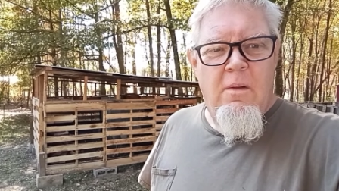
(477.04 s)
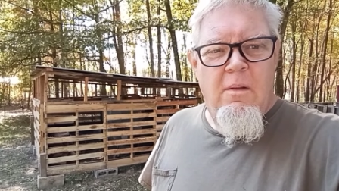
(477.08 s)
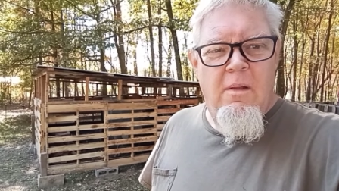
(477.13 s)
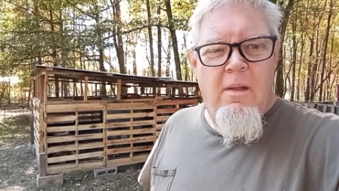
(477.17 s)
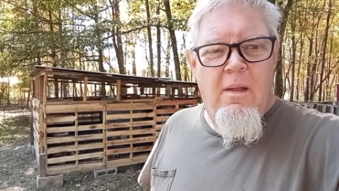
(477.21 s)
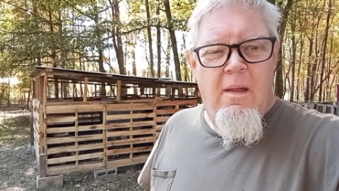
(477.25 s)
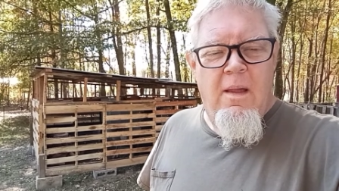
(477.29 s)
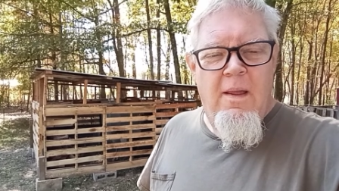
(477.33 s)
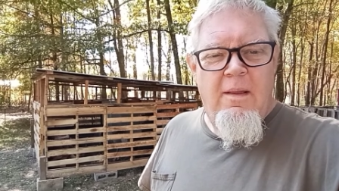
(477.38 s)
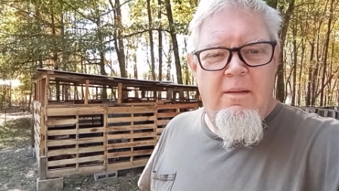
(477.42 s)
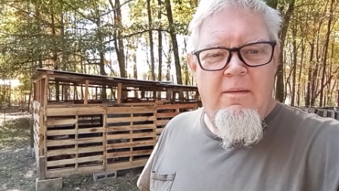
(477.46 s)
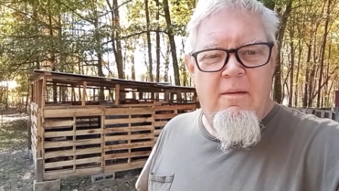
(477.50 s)

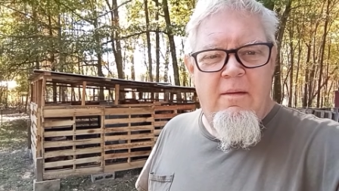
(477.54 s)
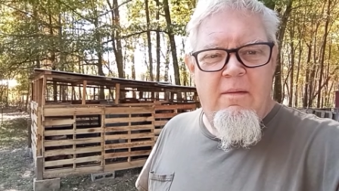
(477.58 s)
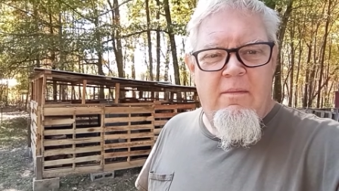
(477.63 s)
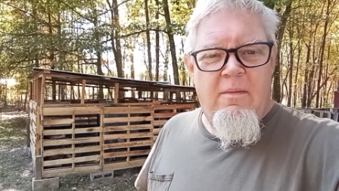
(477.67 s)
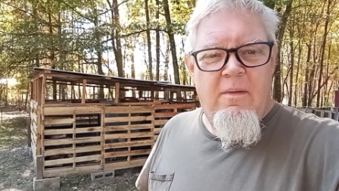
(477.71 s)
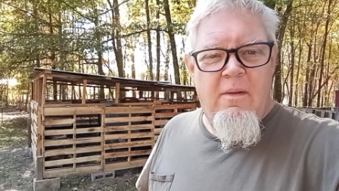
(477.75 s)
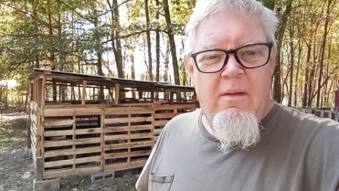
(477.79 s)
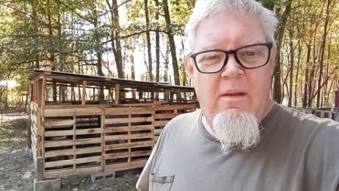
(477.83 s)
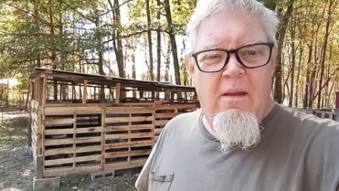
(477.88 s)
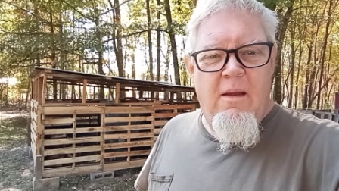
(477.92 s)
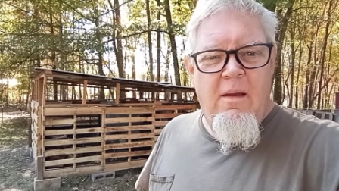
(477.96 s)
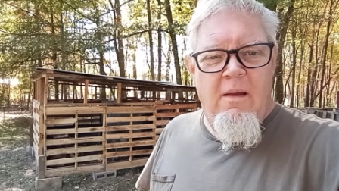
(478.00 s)
Is
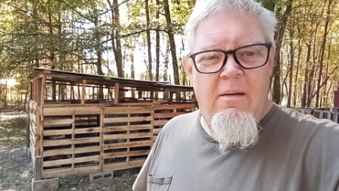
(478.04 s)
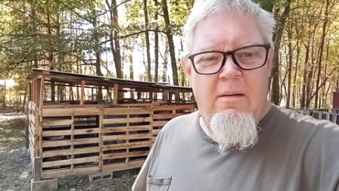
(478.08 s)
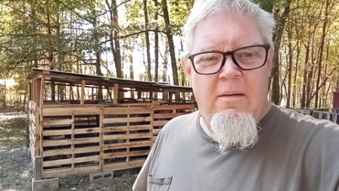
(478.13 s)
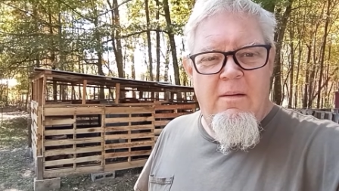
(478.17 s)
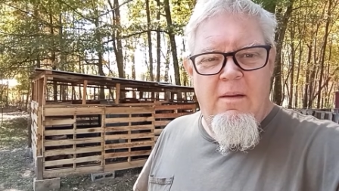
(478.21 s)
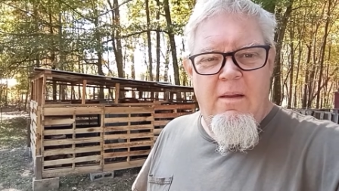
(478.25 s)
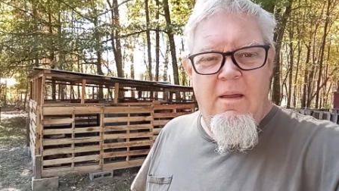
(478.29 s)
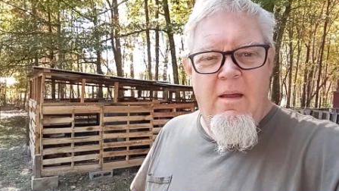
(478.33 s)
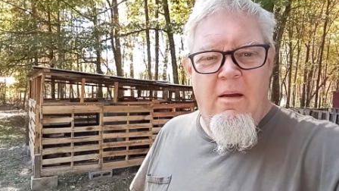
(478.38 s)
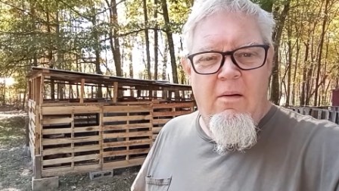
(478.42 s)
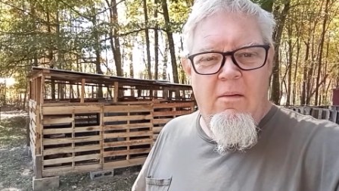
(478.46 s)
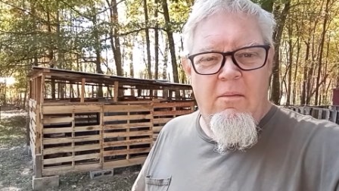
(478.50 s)
it,
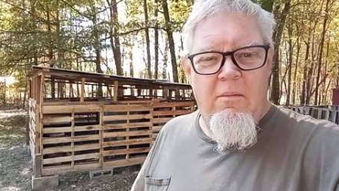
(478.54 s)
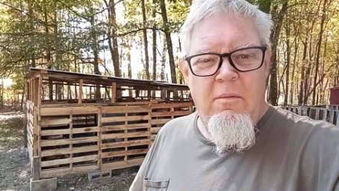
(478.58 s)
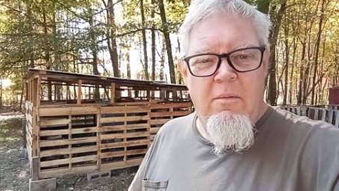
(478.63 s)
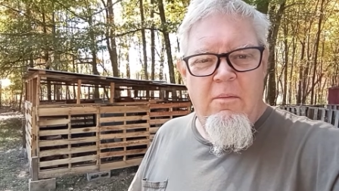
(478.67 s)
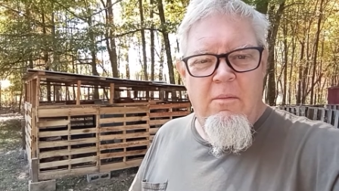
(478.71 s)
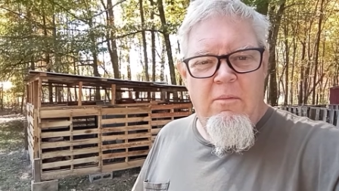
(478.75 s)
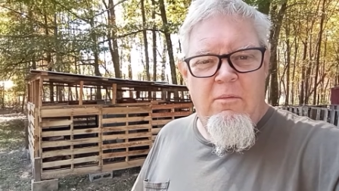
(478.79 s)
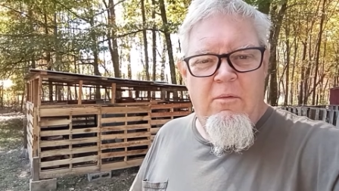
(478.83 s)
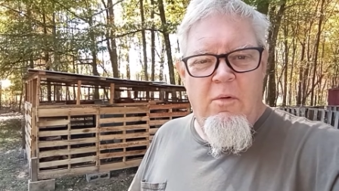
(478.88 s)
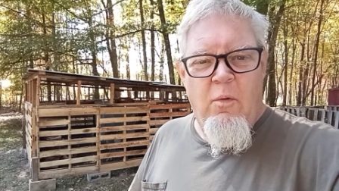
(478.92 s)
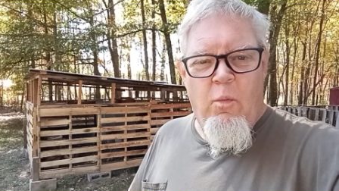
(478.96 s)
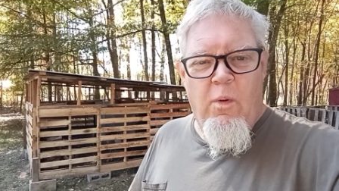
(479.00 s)
to